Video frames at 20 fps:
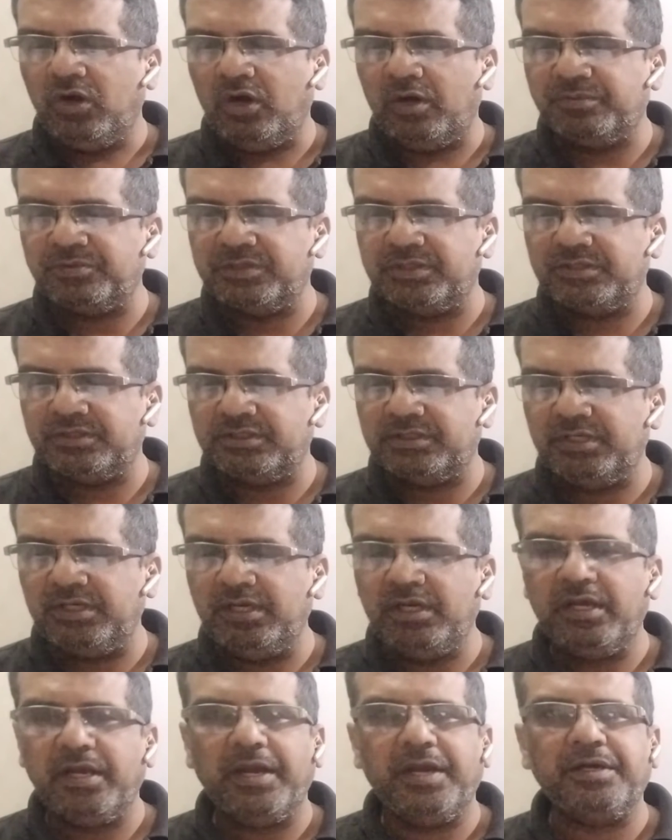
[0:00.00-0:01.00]
option
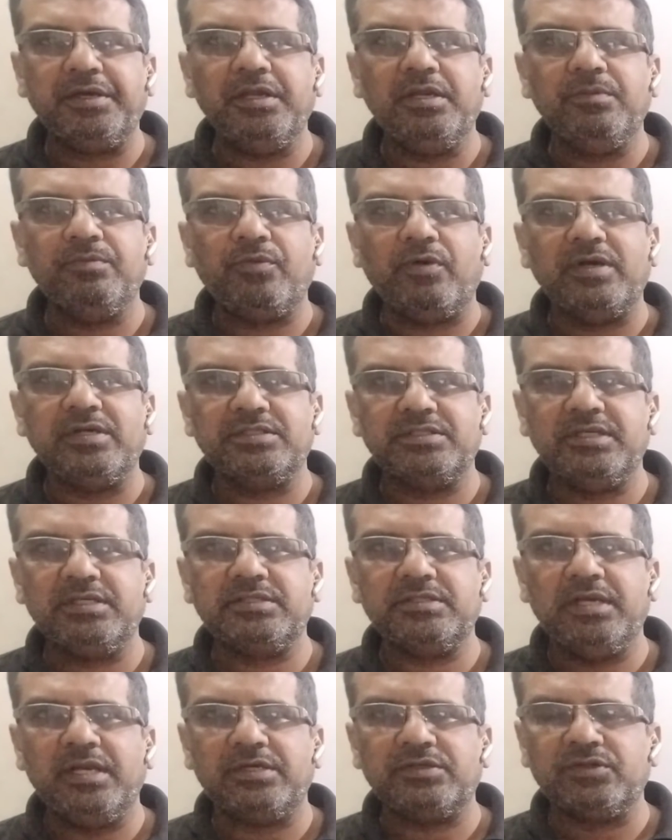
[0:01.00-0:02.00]
C
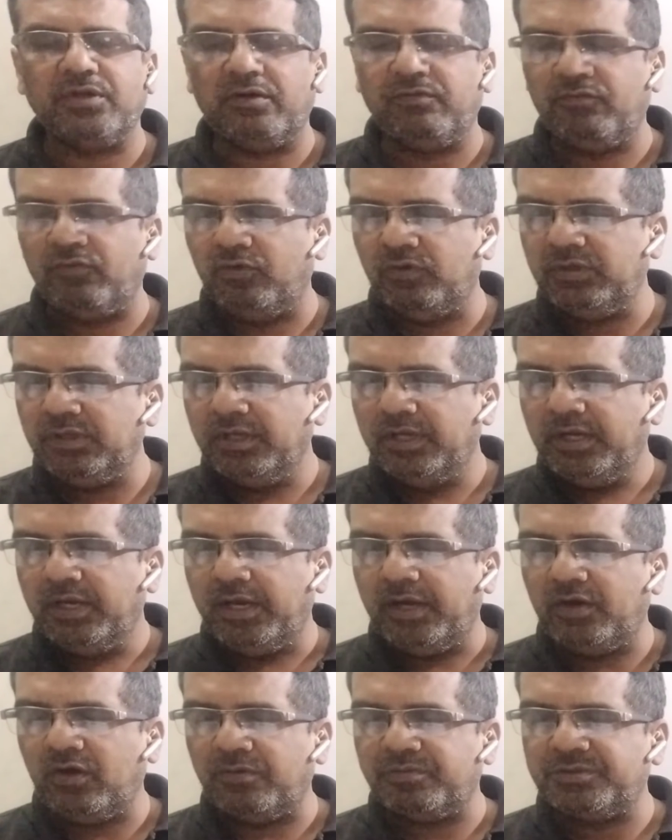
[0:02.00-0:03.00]
18.6 electron volt,
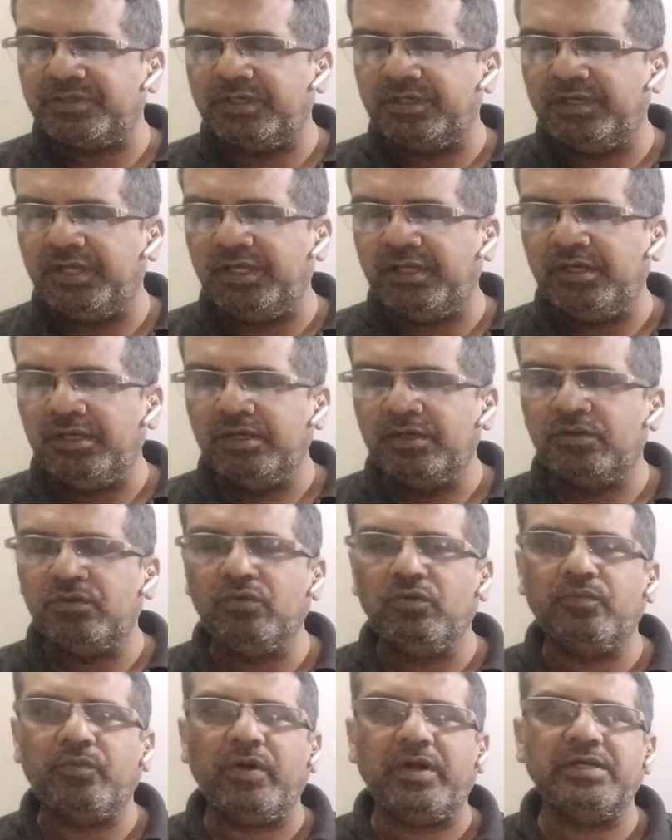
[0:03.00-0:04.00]
and option D
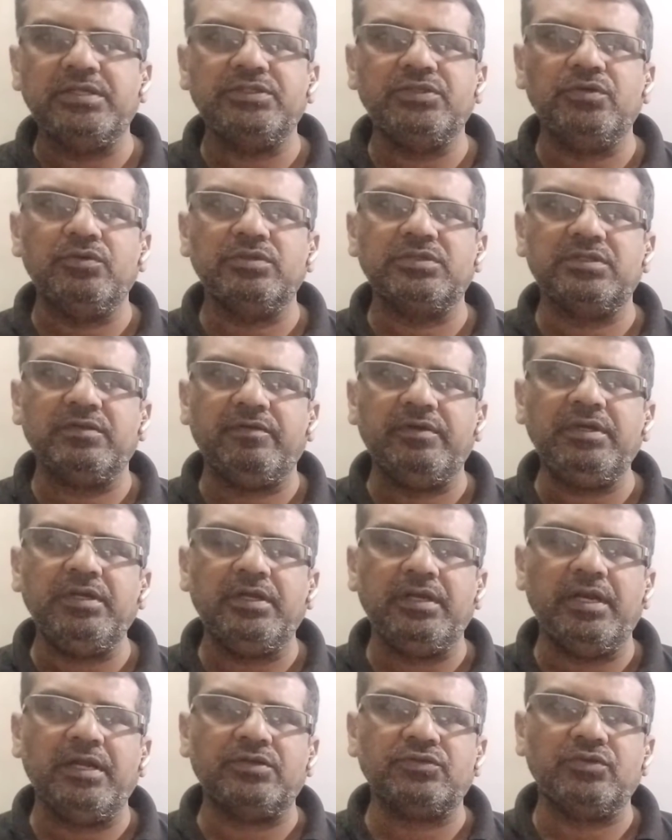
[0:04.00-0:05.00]
2.07
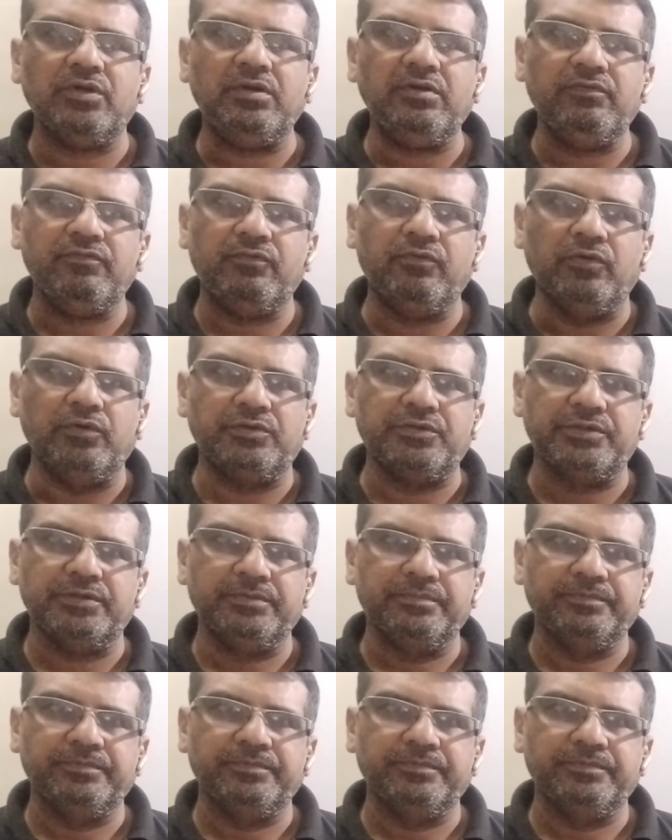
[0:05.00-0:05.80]
electron volt.